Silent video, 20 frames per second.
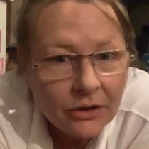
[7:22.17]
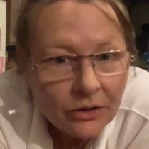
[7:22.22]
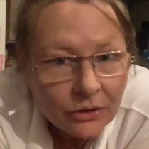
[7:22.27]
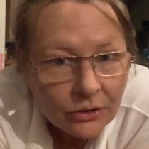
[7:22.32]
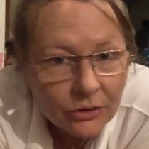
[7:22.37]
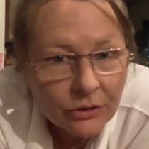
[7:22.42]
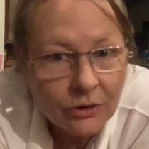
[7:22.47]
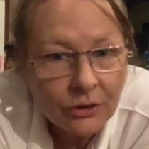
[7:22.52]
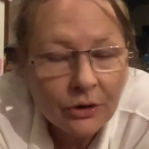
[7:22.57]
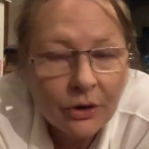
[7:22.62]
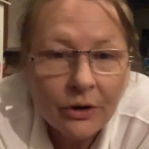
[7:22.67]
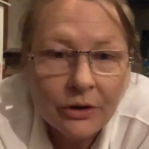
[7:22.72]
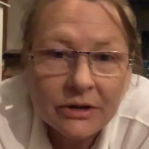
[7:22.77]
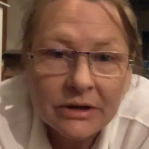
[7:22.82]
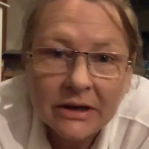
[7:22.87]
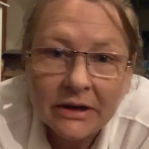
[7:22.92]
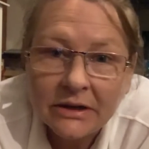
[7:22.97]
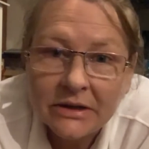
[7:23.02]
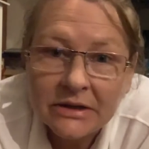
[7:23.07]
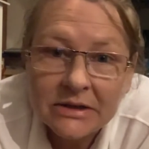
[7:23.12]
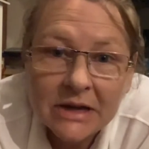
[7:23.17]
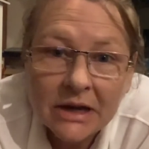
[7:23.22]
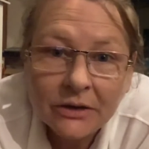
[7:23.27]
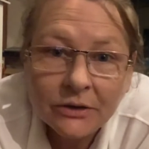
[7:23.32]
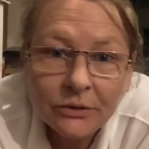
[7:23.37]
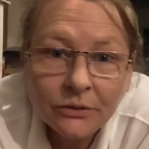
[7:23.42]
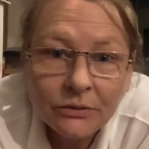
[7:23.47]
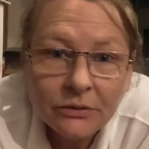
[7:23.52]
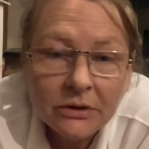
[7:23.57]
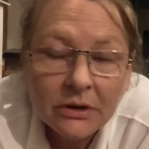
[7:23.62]
You can go down a
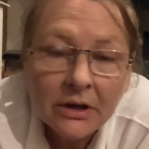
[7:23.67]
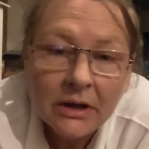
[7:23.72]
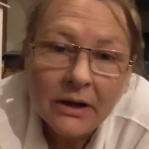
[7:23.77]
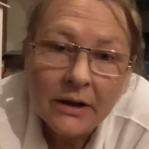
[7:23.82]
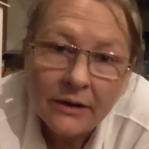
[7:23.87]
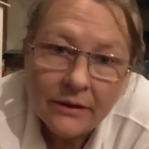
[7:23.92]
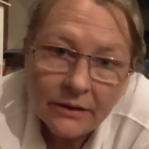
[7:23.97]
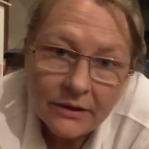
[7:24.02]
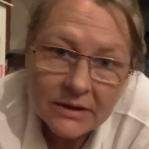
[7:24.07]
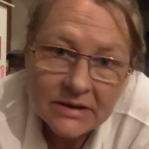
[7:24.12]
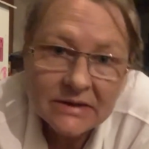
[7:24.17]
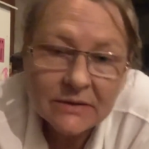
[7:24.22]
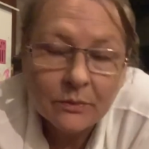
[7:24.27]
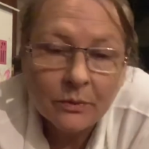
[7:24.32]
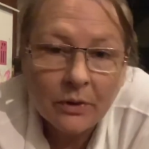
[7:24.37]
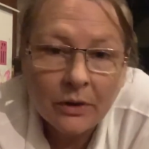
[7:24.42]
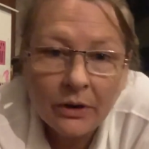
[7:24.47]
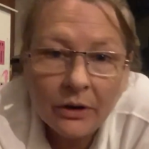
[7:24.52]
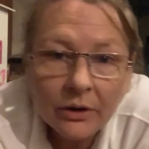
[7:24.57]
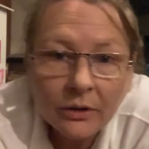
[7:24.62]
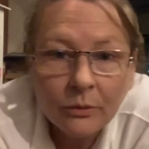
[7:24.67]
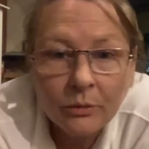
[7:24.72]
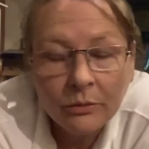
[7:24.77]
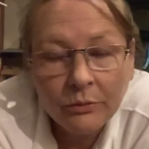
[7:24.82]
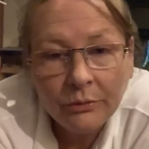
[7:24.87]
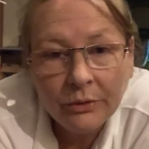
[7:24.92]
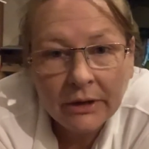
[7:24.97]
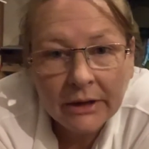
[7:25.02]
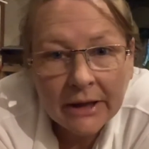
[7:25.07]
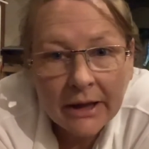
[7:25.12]
tunnel. This work will
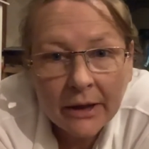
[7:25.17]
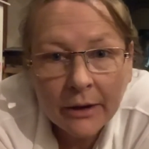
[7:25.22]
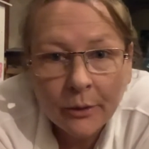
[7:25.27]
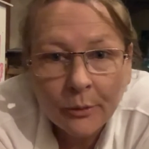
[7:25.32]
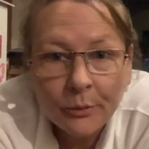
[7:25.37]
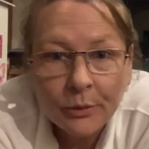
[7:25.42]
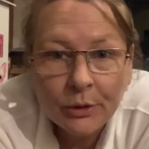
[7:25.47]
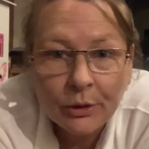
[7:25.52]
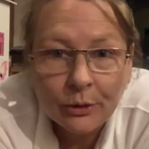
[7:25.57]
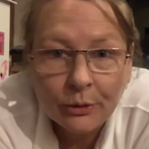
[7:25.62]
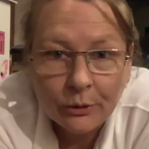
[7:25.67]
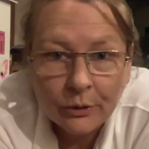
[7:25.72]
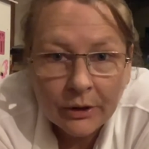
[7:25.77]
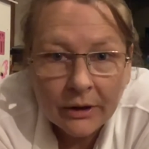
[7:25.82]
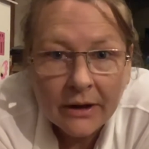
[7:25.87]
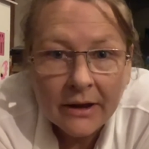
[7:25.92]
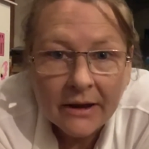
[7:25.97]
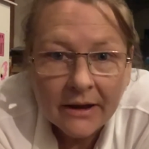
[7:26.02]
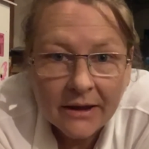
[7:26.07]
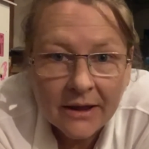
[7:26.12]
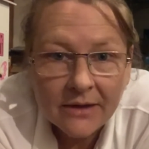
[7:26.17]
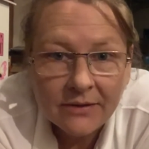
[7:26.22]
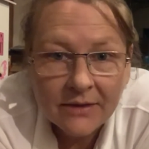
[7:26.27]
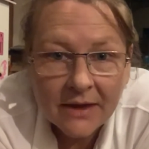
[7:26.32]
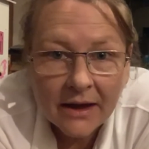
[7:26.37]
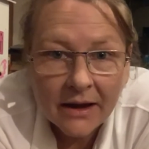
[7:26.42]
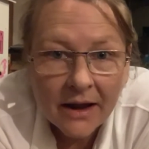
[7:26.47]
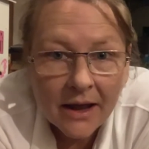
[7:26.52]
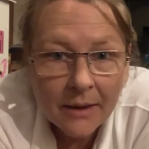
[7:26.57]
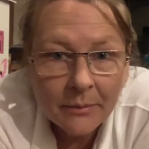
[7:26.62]
really help you get
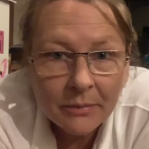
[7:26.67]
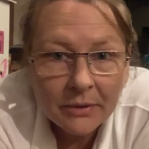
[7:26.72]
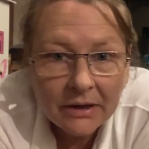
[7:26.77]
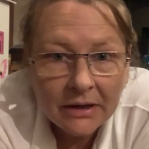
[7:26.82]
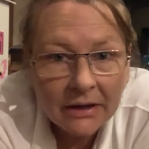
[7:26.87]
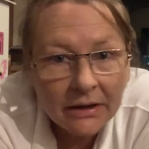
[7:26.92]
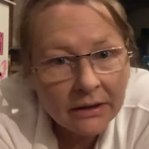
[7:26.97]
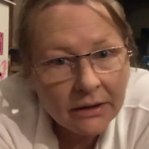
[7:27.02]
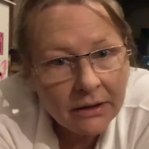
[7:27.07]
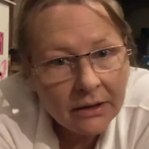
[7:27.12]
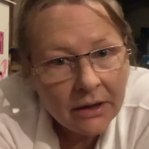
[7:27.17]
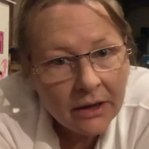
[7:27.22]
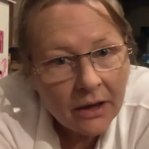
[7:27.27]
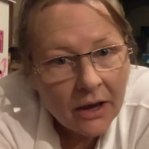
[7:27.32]
that happening.